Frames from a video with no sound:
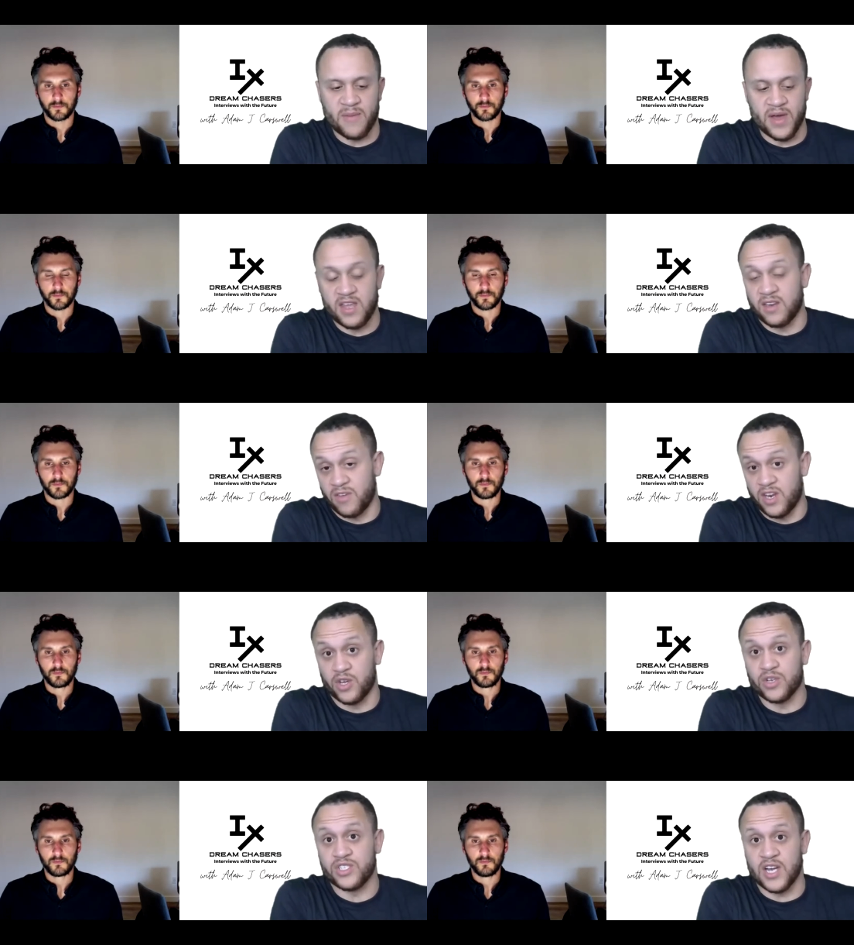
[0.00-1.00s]
Speaker 1: by many and a, and a
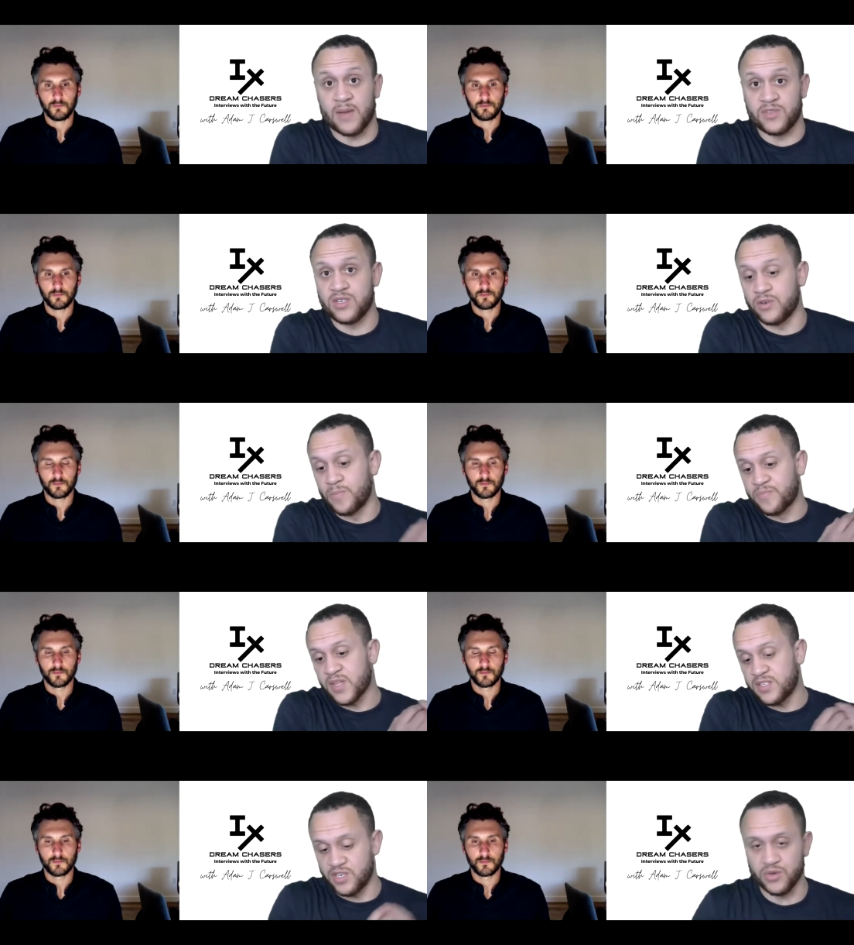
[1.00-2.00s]
good job too,
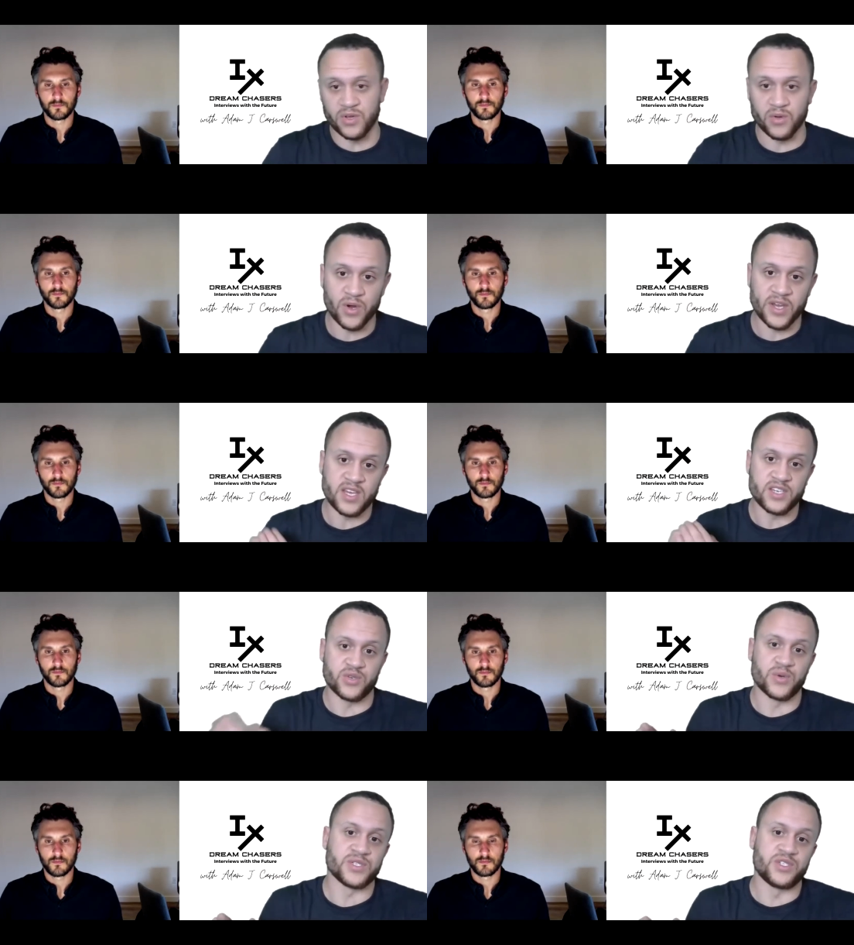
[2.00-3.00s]
to doing what he
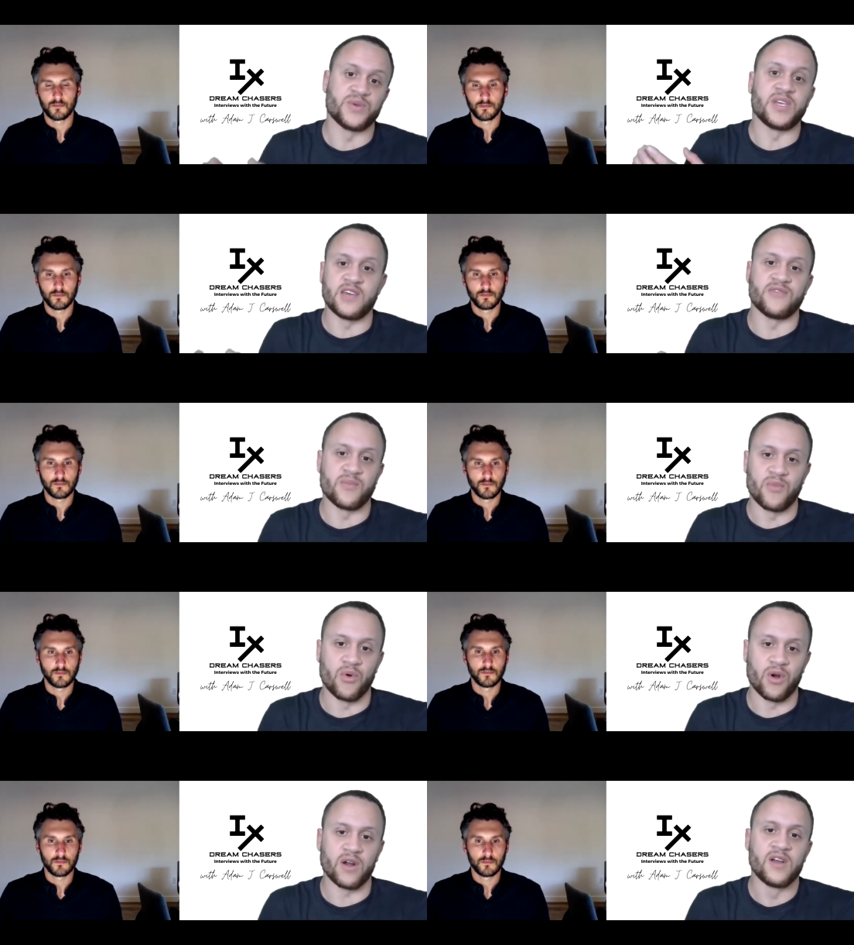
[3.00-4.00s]
enjoys doing even
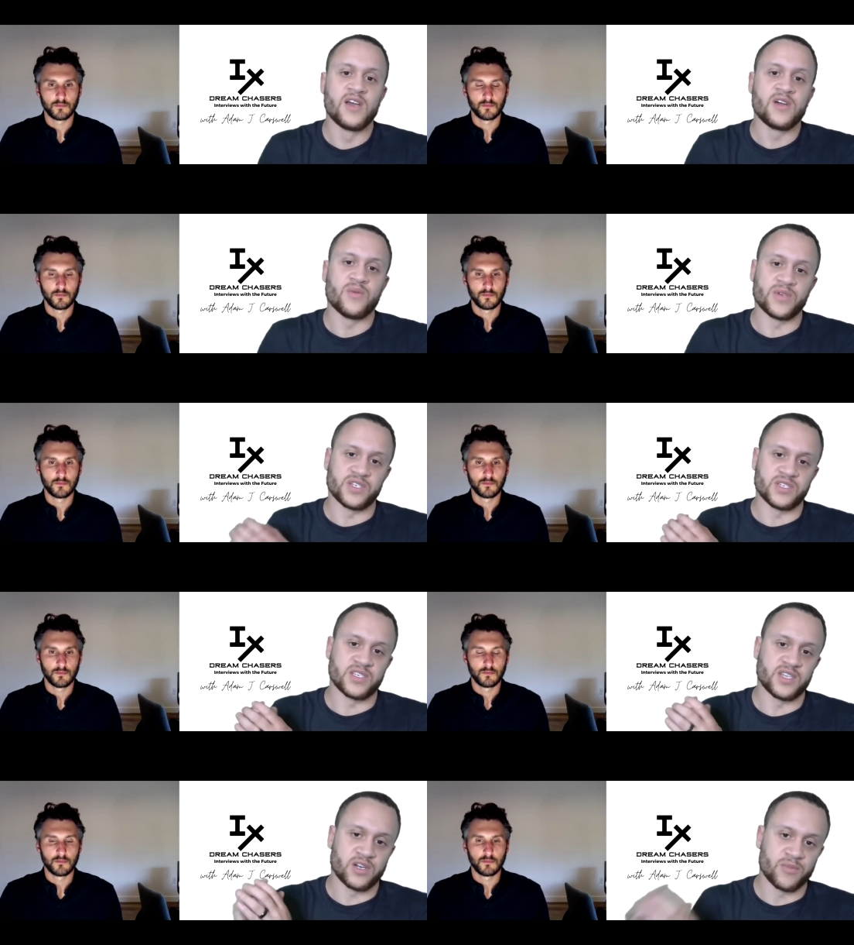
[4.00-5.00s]
more, which is
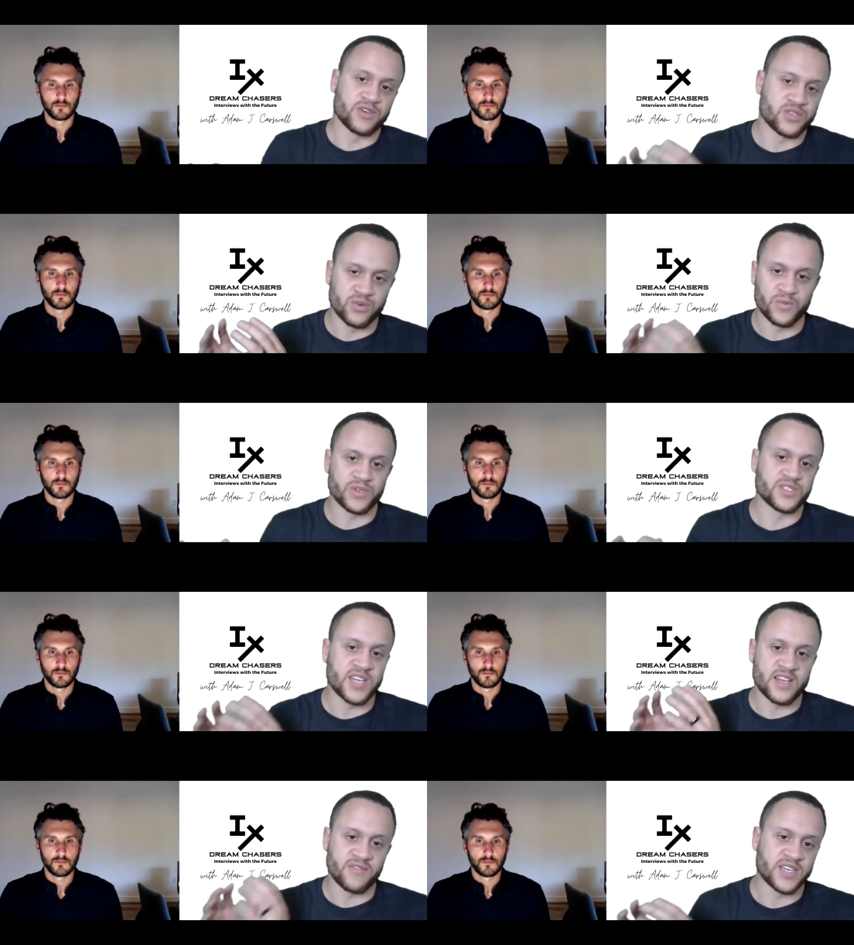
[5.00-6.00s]
in the commercial real
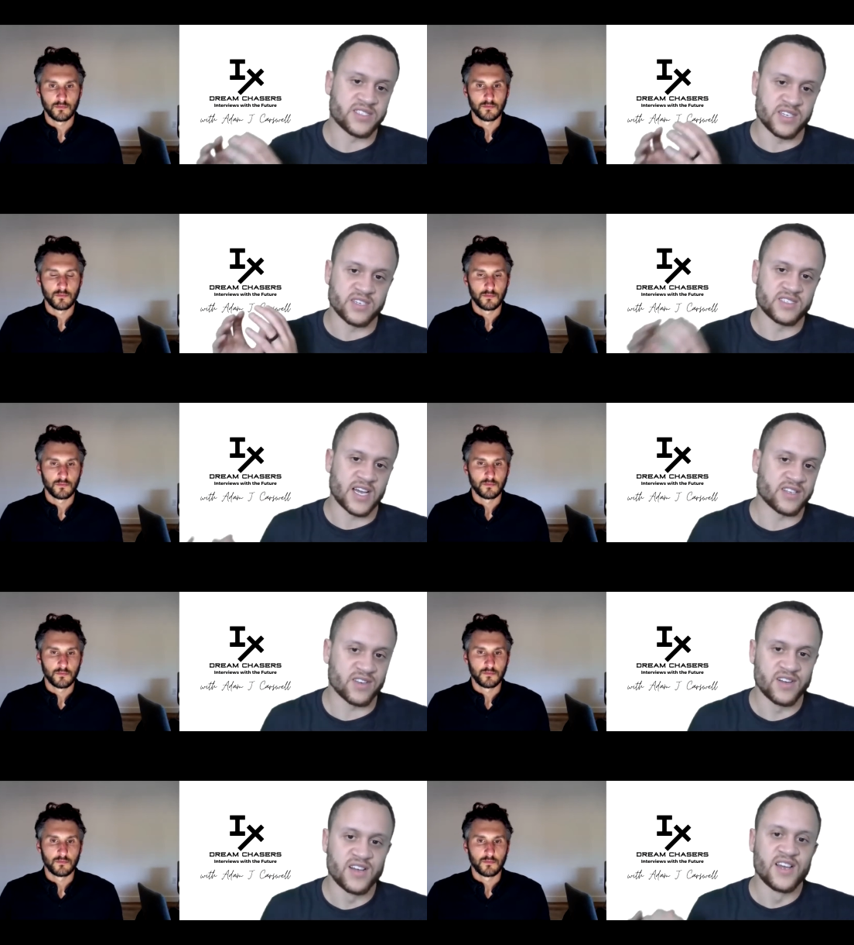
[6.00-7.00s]
estate investing sector.
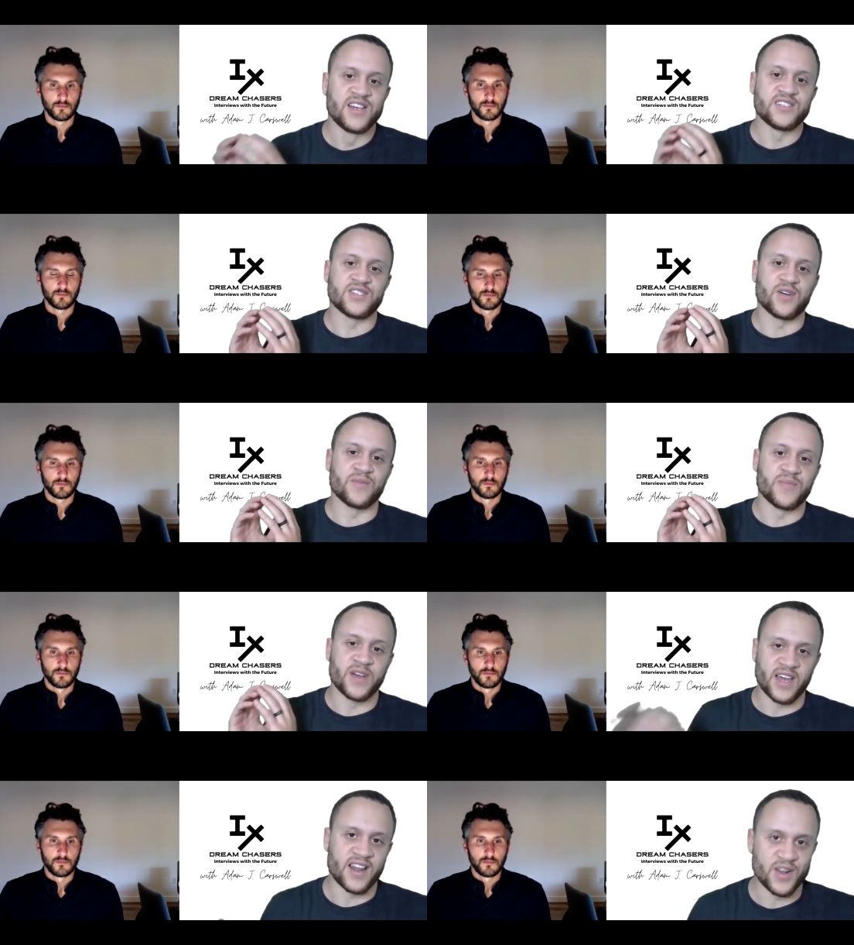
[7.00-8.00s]
So
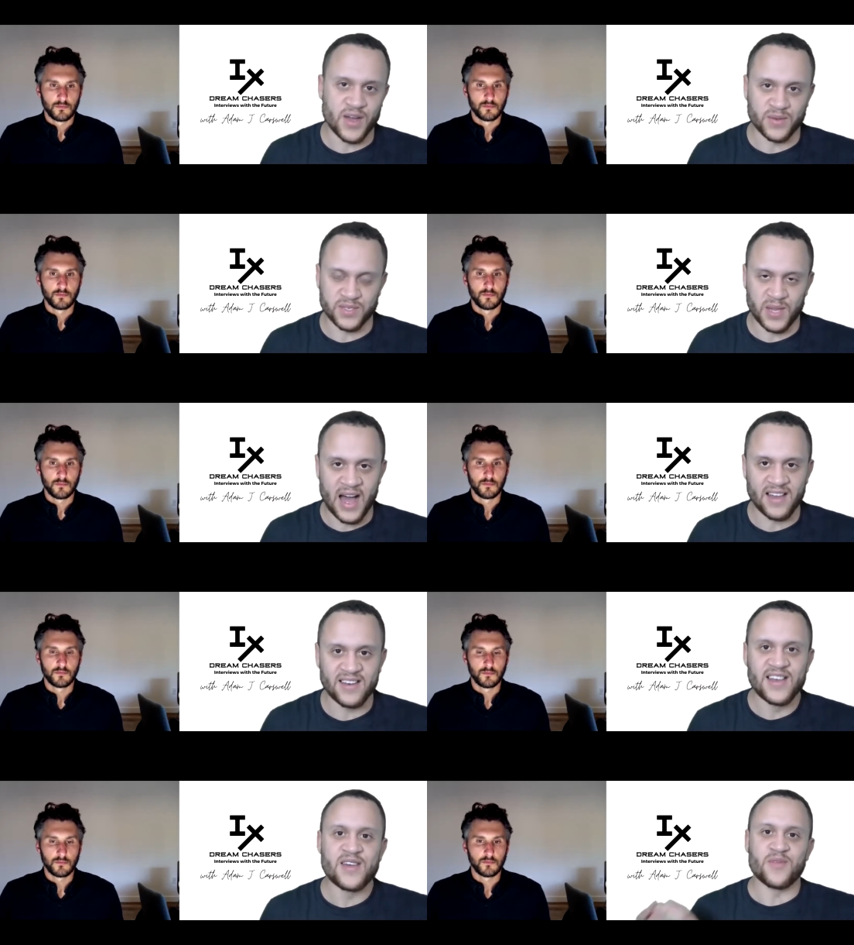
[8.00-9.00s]
again, I know that was a lot,
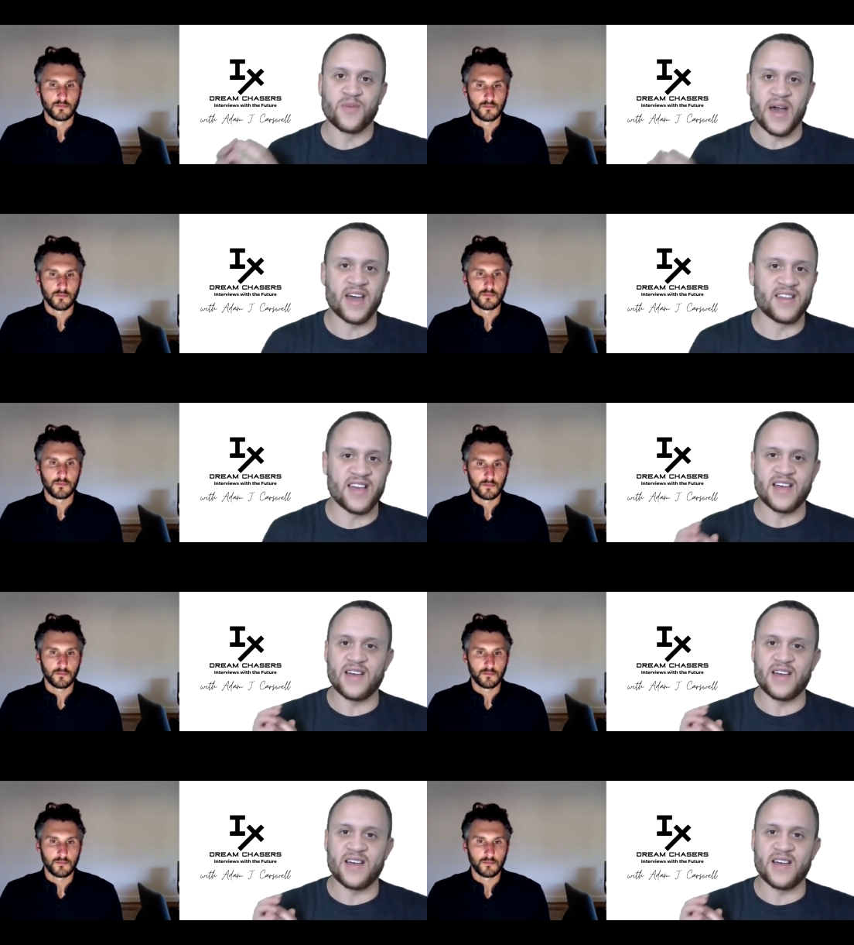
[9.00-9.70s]
Matt.